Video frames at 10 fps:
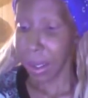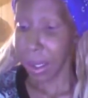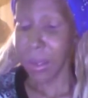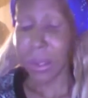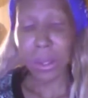
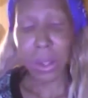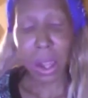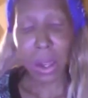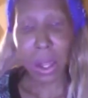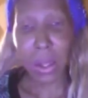a little
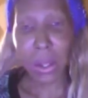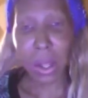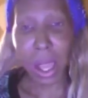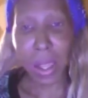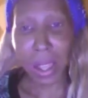
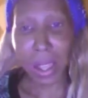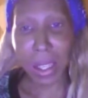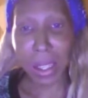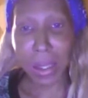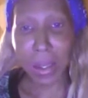highlighting.
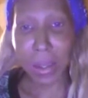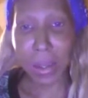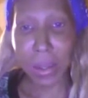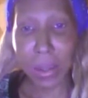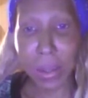
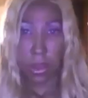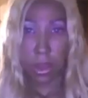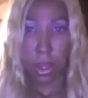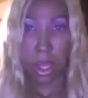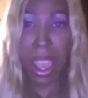
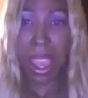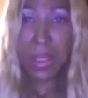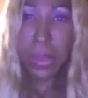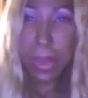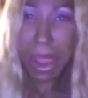Hey
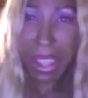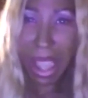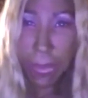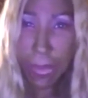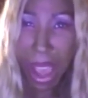everybody,
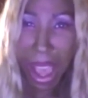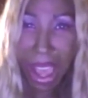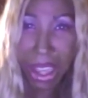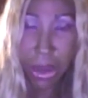I'm back.